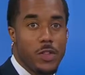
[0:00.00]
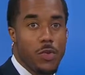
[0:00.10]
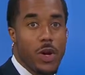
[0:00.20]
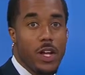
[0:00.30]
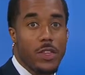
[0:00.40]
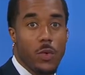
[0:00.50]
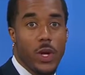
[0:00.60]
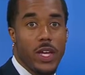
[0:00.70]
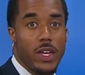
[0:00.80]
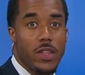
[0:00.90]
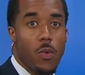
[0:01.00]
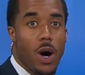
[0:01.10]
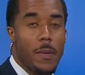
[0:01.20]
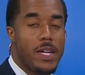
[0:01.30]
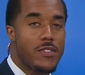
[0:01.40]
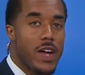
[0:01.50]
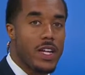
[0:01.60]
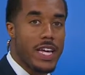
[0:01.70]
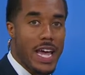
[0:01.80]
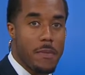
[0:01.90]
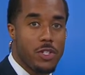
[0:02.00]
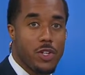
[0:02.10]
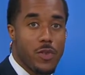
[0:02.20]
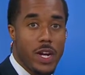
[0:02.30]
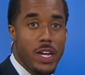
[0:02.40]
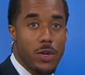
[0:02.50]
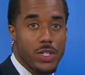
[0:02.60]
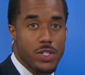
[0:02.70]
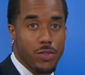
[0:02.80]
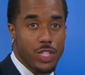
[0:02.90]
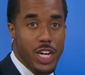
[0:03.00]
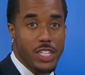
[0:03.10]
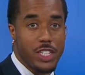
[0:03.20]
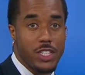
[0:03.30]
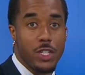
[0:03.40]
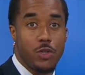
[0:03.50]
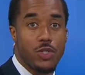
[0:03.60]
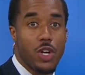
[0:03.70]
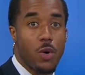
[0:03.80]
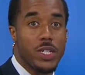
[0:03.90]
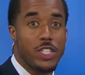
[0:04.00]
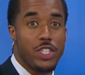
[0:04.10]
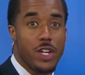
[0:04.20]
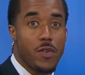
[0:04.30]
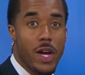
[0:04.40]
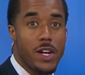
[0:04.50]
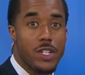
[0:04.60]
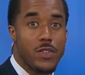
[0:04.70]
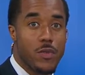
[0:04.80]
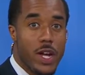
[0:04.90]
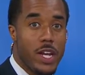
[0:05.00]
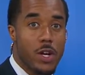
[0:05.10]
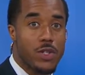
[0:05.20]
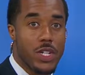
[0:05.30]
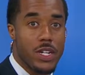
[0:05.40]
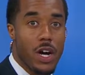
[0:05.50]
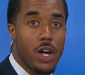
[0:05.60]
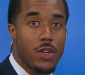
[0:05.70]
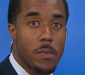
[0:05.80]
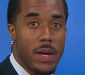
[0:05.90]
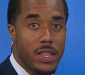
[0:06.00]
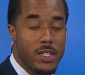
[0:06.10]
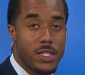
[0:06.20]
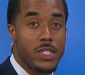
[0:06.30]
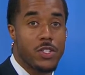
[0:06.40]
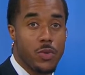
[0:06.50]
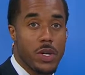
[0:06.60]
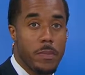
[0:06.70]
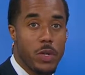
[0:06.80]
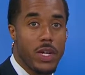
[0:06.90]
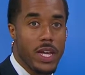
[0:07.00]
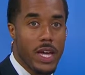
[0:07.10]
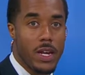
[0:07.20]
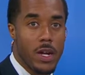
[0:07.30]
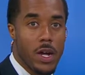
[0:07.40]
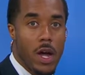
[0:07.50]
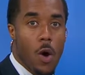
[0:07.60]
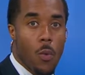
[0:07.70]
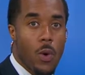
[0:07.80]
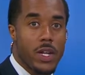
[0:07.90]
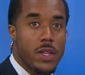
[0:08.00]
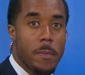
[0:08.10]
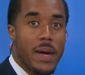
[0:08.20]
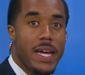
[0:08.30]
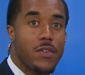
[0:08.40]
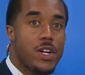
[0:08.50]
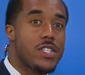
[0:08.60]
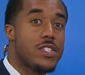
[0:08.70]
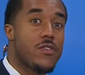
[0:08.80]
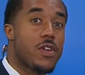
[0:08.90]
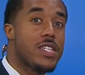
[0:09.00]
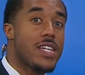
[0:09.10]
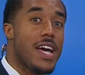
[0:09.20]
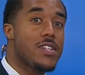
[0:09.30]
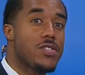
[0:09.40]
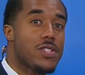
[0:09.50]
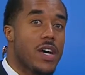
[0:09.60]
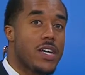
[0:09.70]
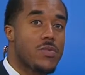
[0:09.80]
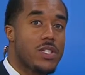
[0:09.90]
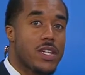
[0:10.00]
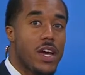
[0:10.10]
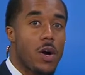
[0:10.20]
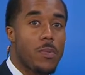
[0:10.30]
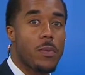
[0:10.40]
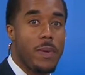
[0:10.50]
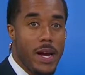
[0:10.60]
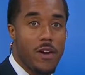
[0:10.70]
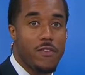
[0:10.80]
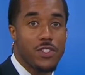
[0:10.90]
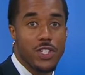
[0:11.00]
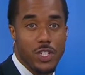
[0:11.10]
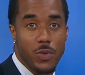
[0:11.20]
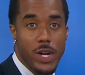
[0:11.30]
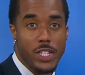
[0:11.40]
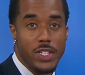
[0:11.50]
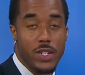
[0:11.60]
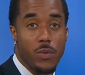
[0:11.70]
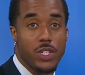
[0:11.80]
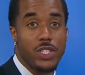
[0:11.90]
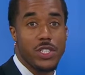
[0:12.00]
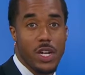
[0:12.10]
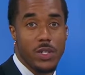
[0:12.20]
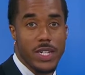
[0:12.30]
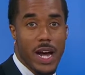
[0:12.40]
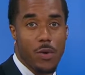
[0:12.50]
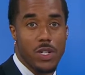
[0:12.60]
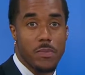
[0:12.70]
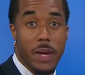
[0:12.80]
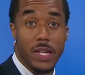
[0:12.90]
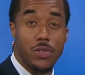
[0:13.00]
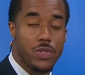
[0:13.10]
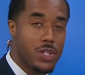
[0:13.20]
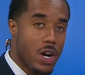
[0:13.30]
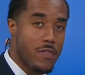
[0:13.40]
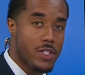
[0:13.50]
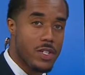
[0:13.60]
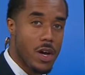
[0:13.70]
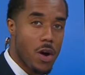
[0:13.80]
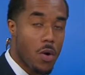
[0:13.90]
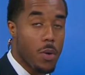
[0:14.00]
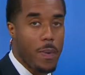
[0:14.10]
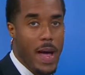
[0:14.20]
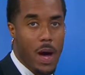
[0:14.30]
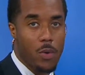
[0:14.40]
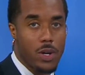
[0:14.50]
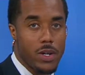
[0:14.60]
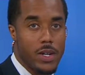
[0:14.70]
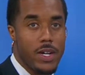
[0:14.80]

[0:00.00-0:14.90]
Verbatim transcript: Throughout the weekend, the Wabash Valley Amateur Radio Association used only generators, radios, and other methods to communicate. One of the main reasons for this exercise was to help prepare for situations in which cell towers may lose service or power